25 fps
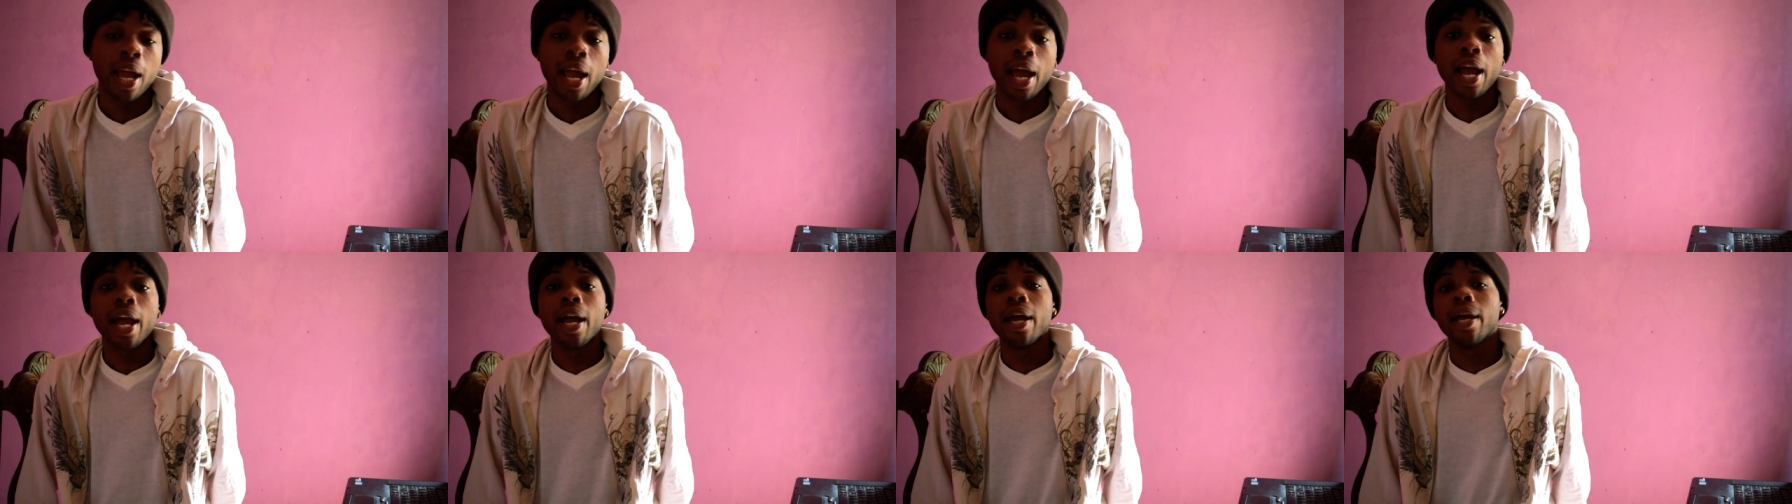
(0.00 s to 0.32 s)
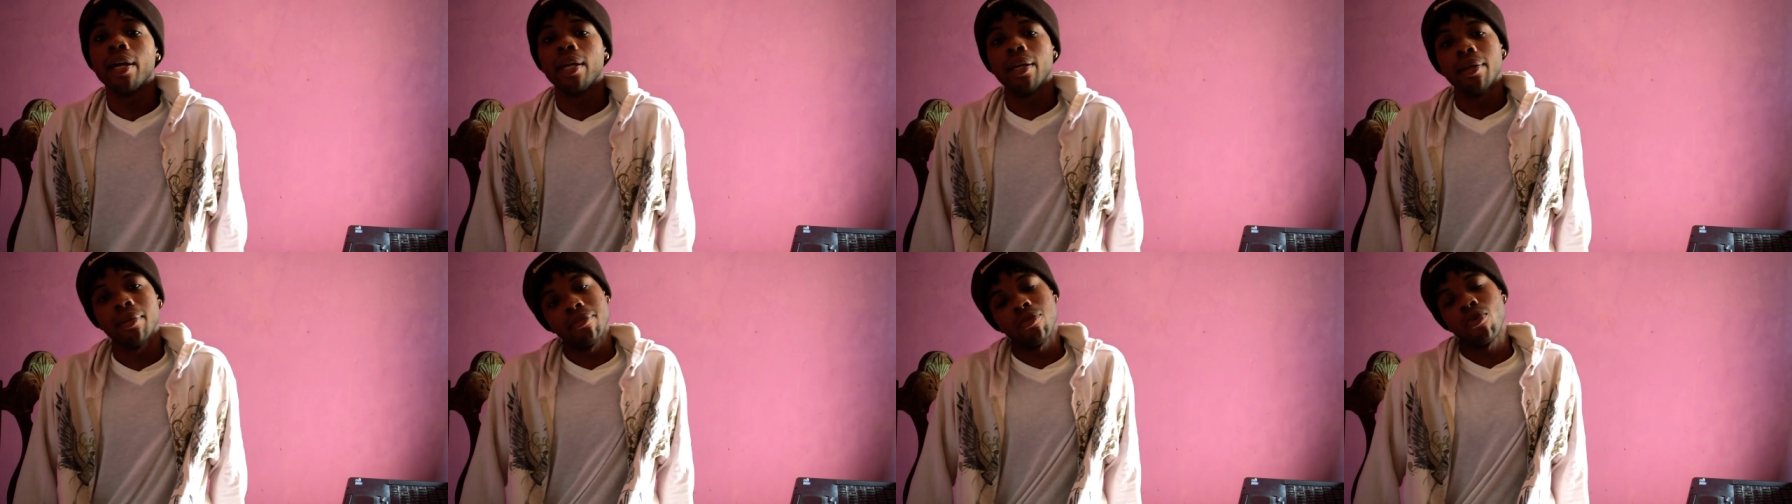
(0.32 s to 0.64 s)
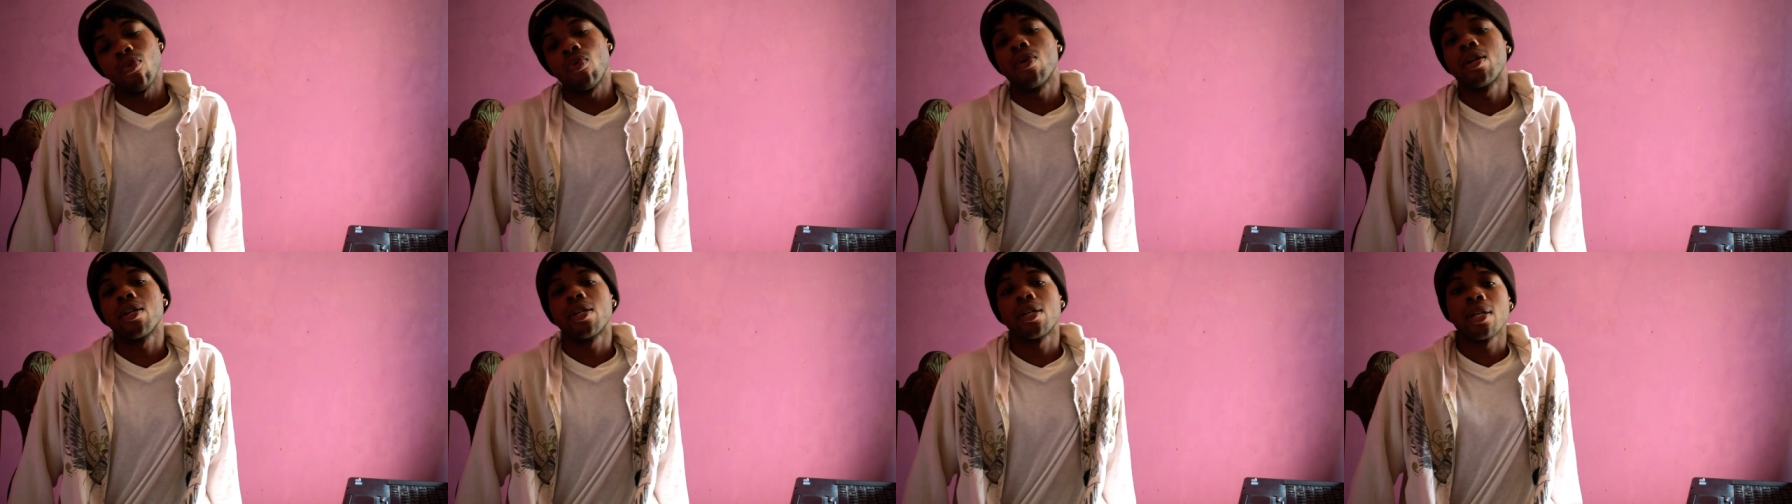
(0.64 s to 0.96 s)
Hey,
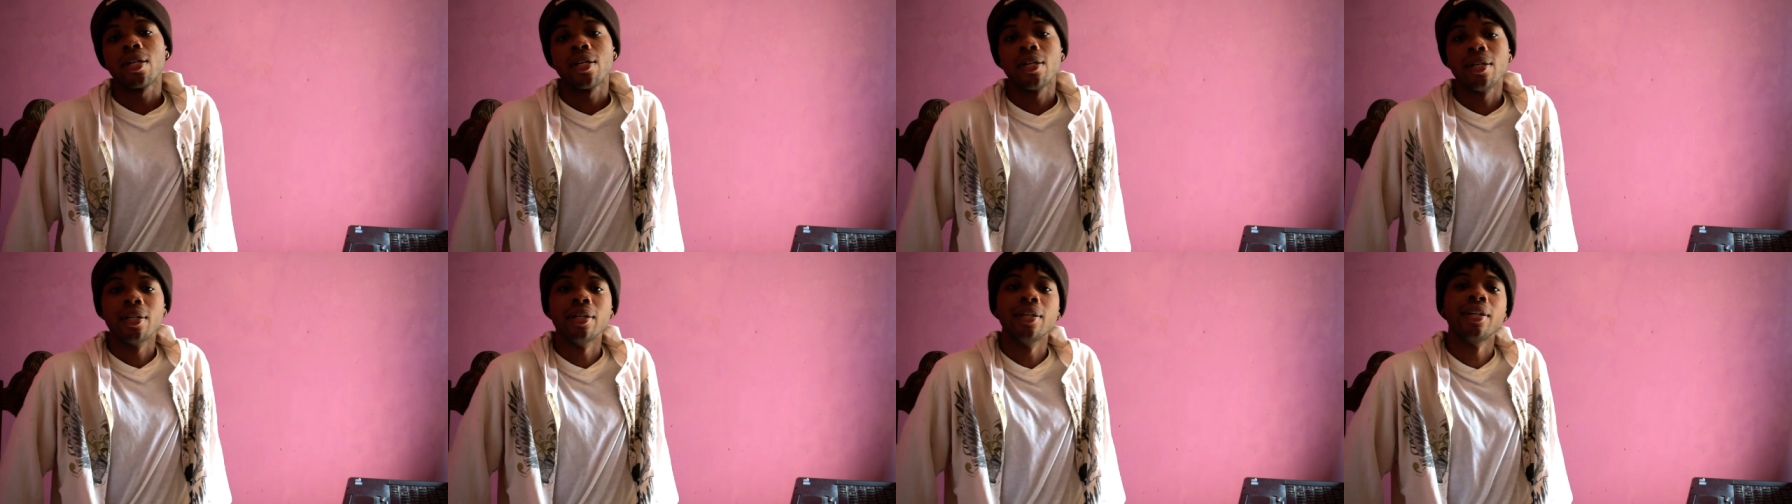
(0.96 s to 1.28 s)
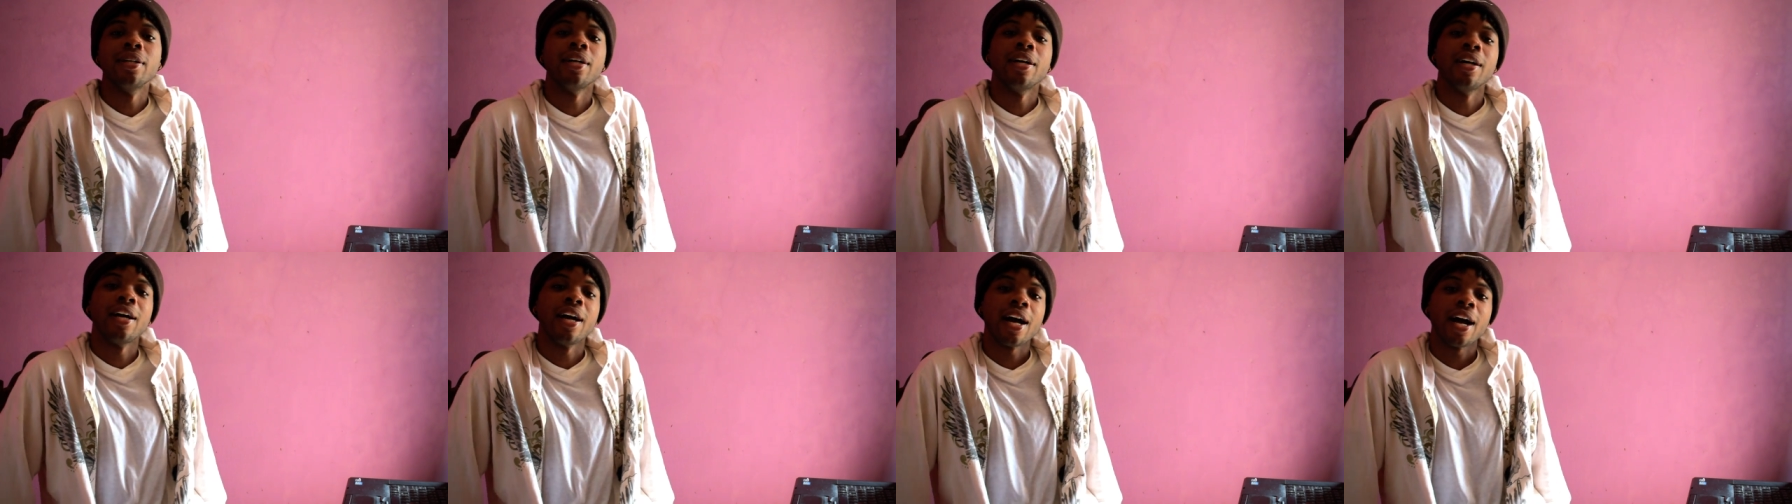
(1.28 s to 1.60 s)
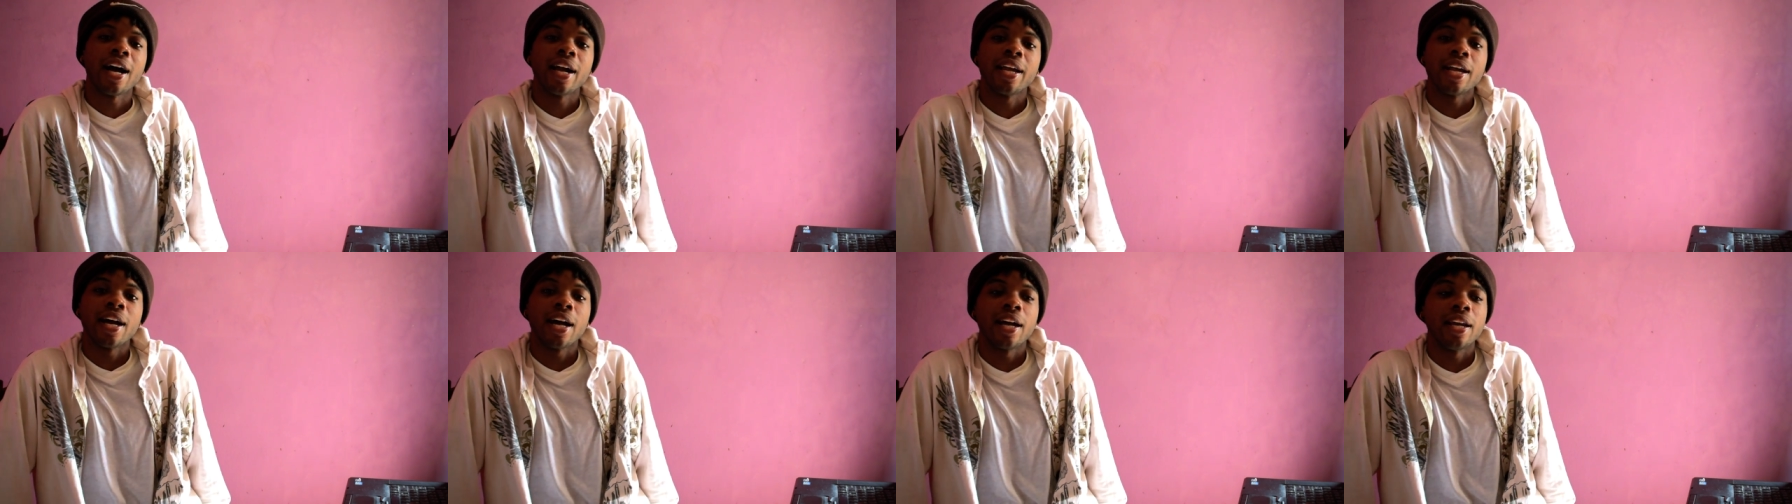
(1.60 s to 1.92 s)
what real?
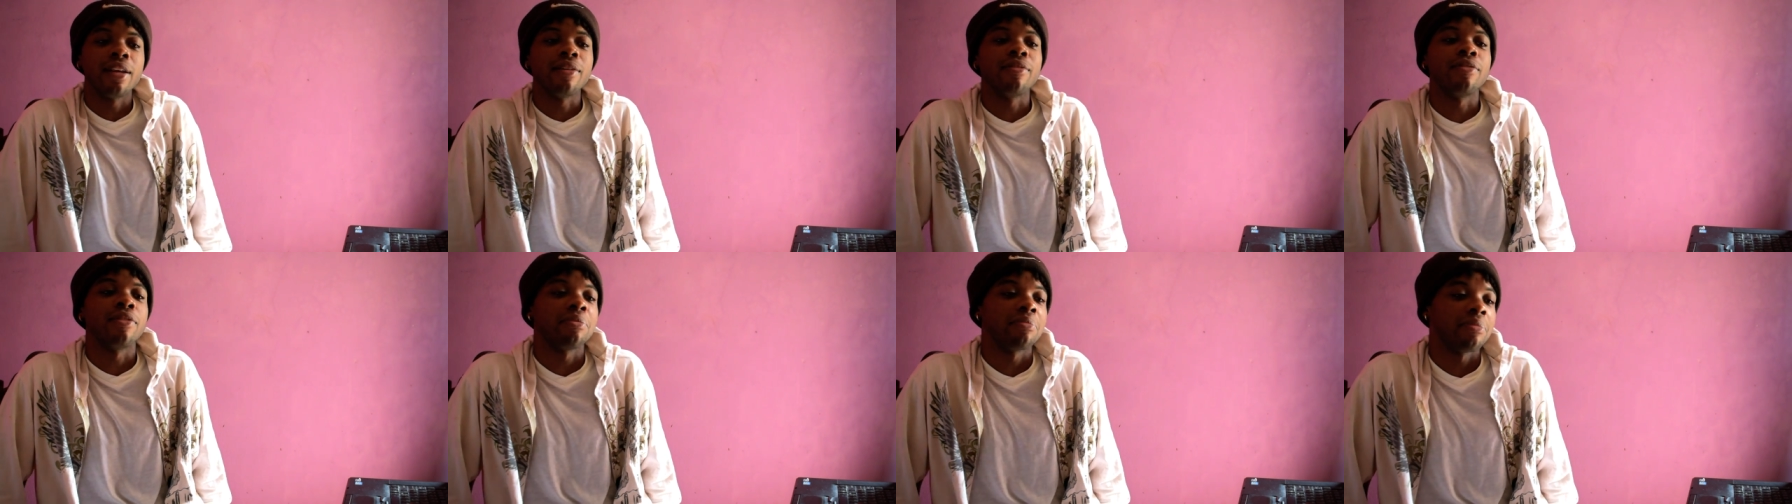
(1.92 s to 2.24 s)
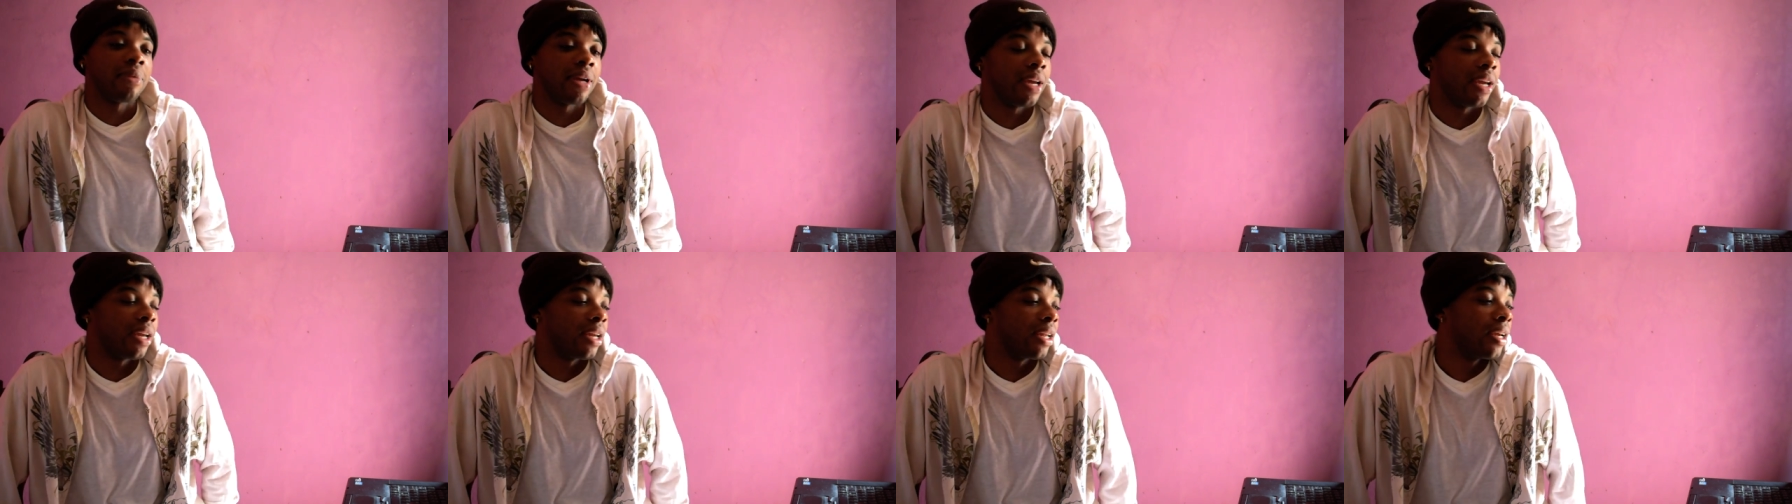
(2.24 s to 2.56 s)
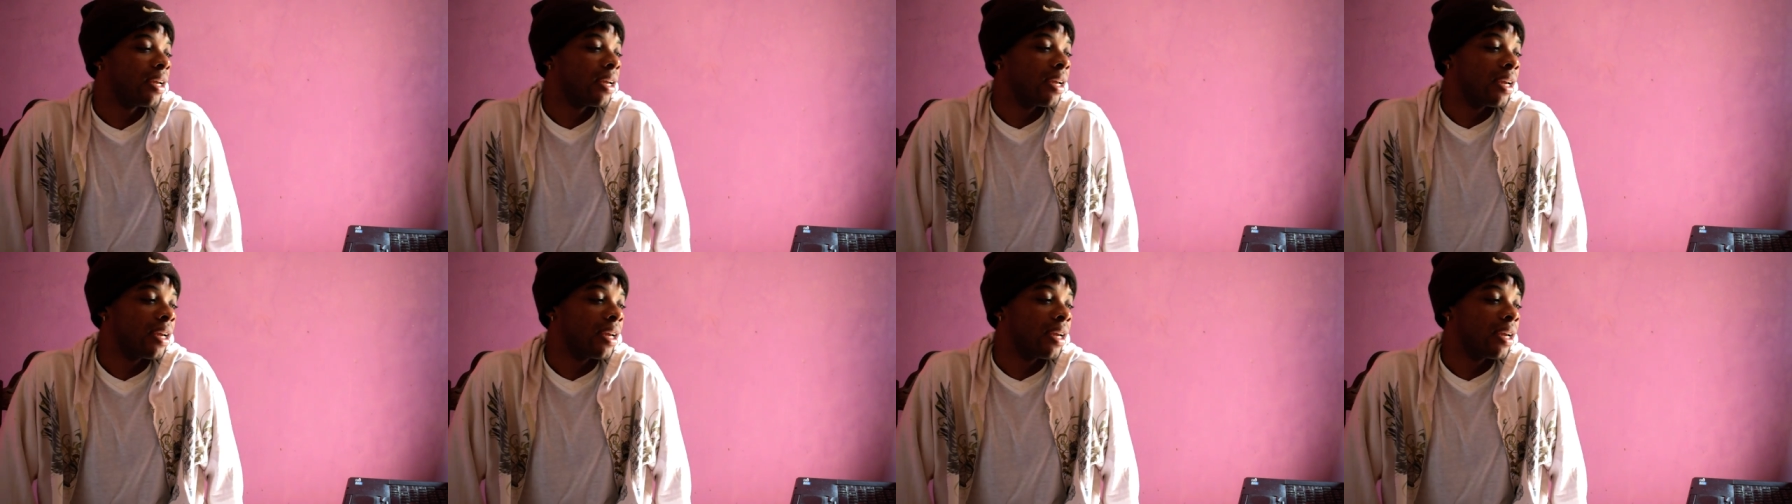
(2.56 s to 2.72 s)
How y'all living, man?